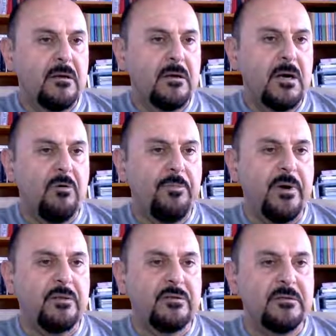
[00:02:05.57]
how
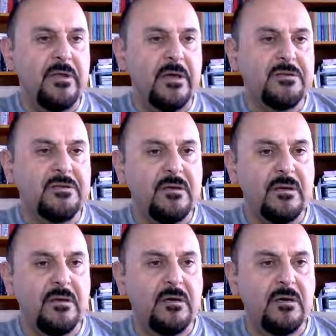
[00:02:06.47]
about the next
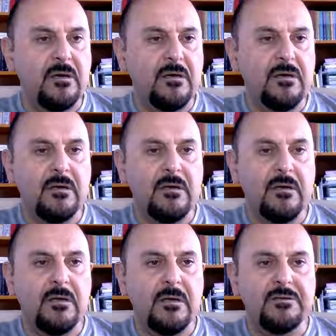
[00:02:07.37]

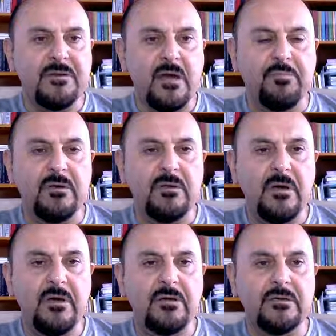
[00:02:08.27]
example?
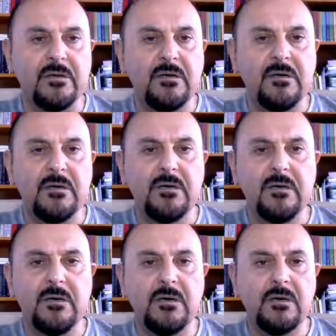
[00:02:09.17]
Here,
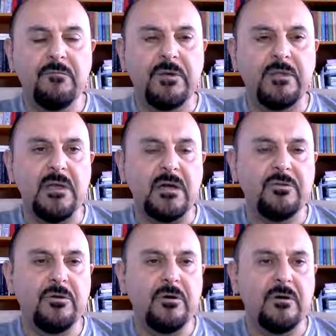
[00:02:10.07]
we'd like
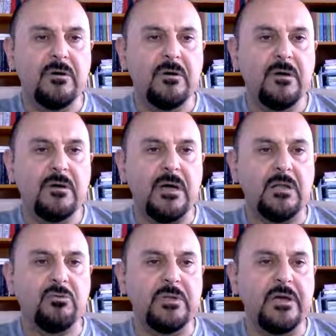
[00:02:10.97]
to
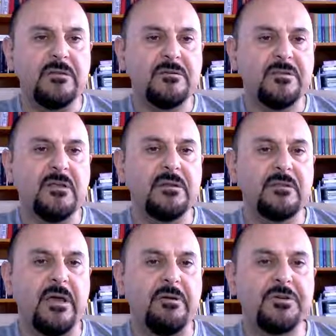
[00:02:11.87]
calculate standard
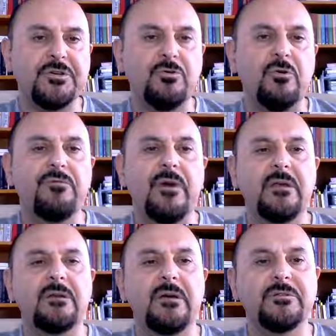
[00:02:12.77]
deviation of
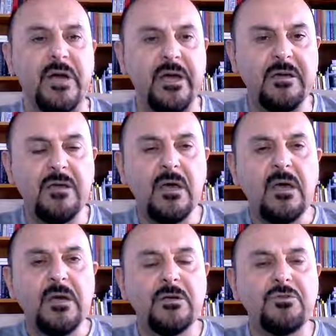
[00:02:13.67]
an array.
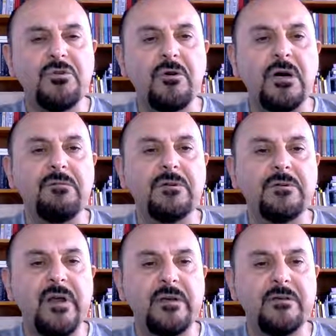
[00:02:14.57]
So our
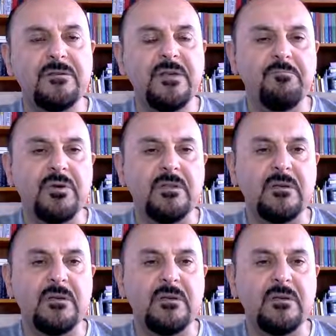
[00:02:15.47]
array is simple,